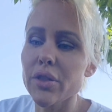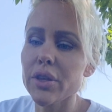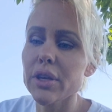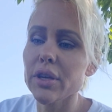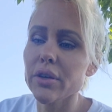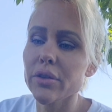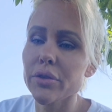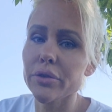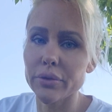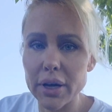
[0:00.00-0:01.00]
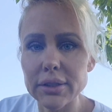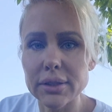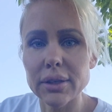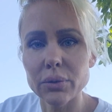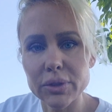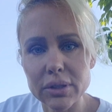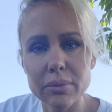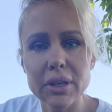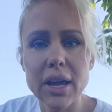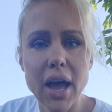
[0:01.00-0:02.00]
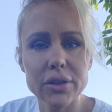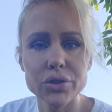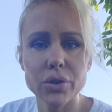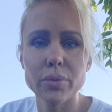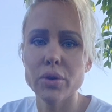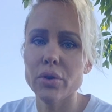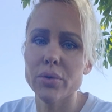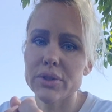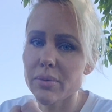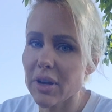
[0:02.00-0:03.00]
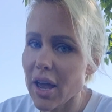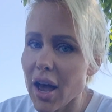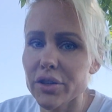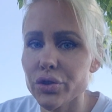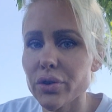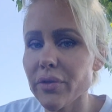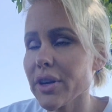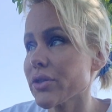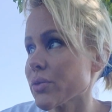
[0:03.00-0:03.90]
the threats, like when somebody hacks your computer, when somebody hacks your device,